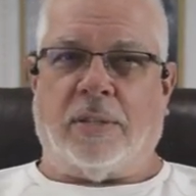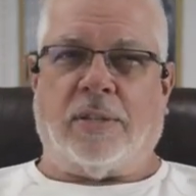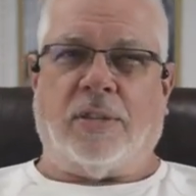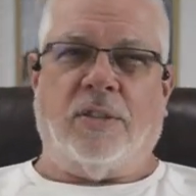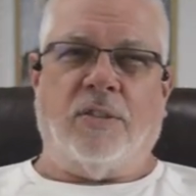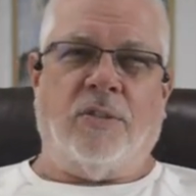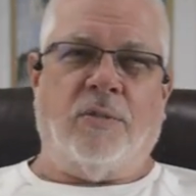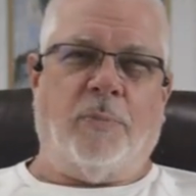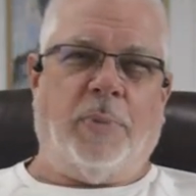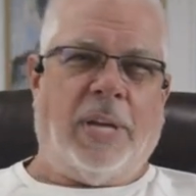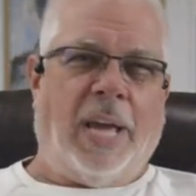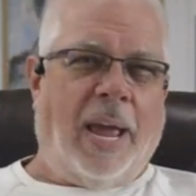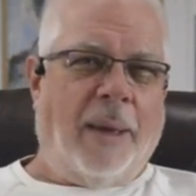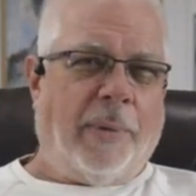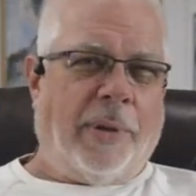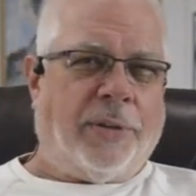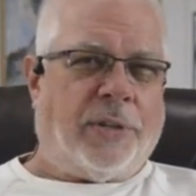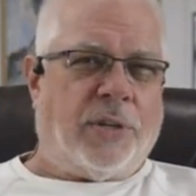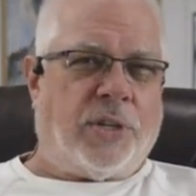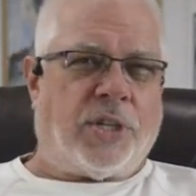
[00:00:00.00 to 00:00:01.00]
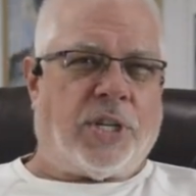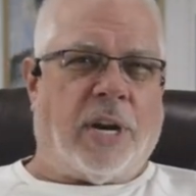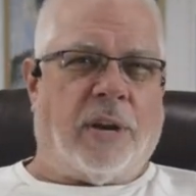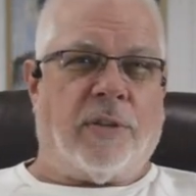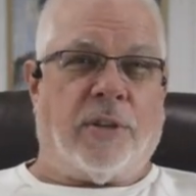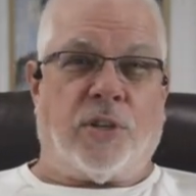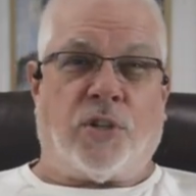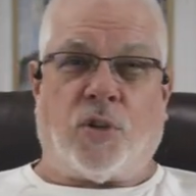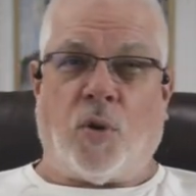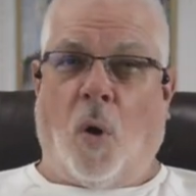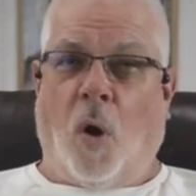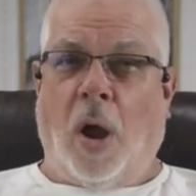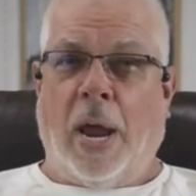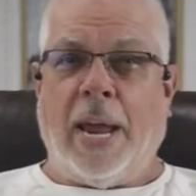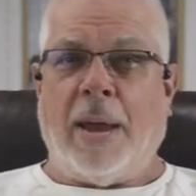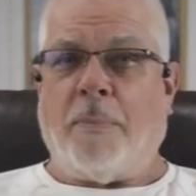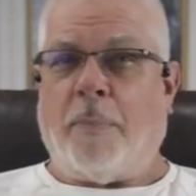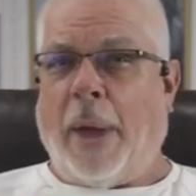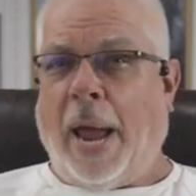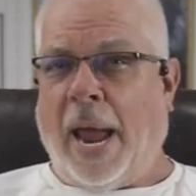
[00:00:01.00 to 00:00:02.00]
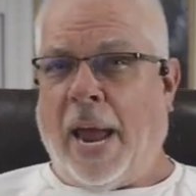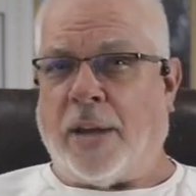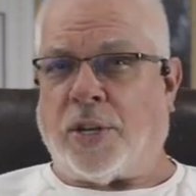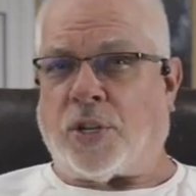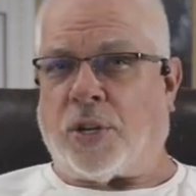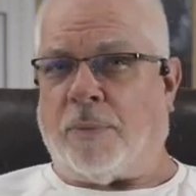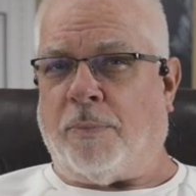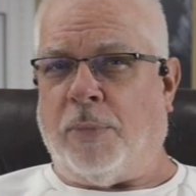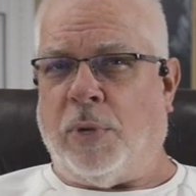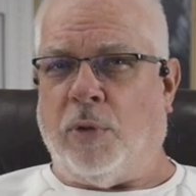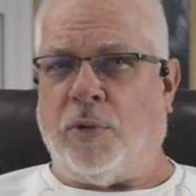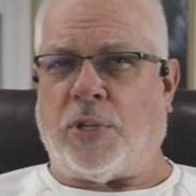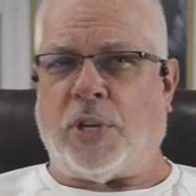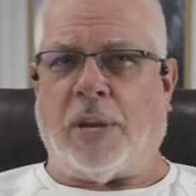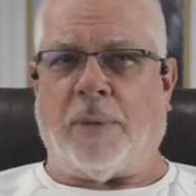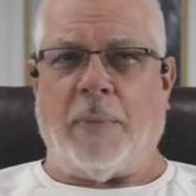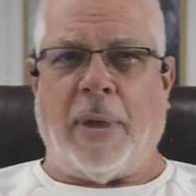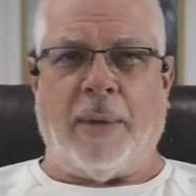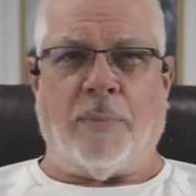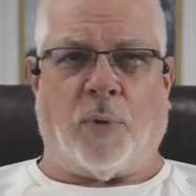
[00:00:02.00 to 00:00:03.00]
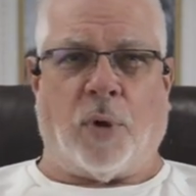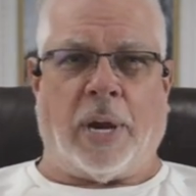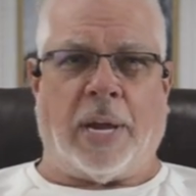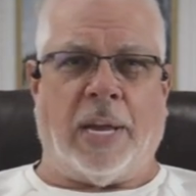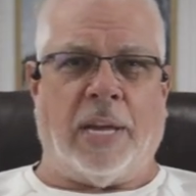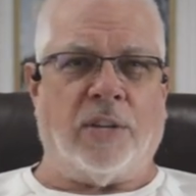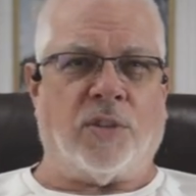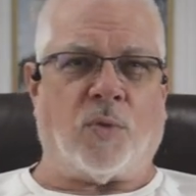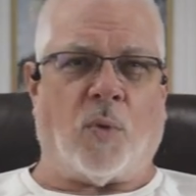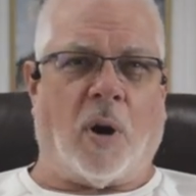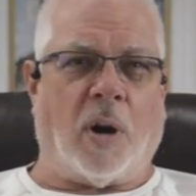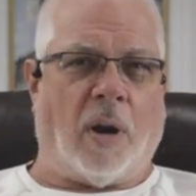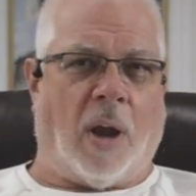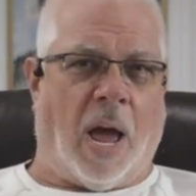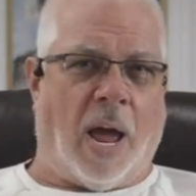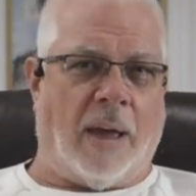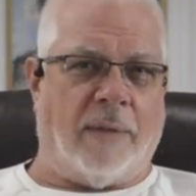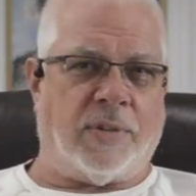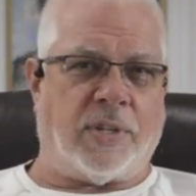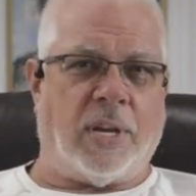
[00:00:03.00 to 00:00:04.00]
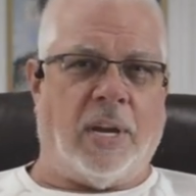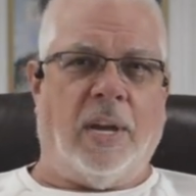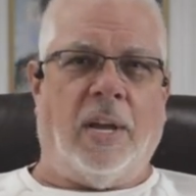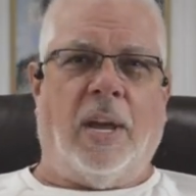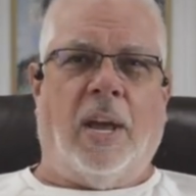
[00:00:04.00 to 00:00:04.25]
to be able to share the joy and passion music may bring into our lives